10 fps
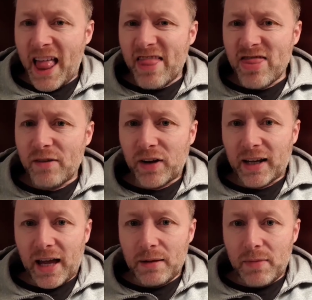Never
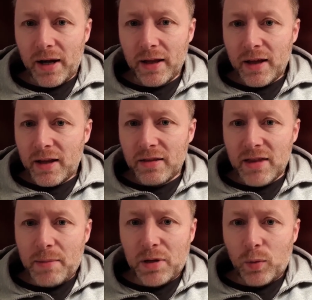again, man.
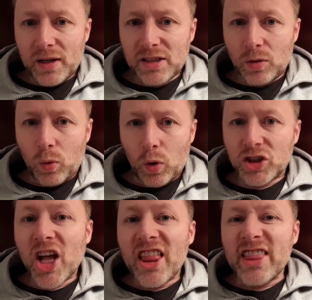Nobody wants to
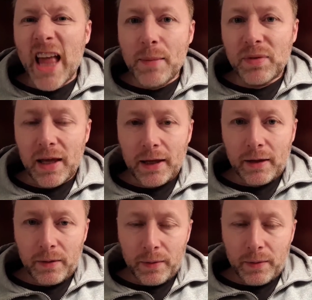watch it. Nobody.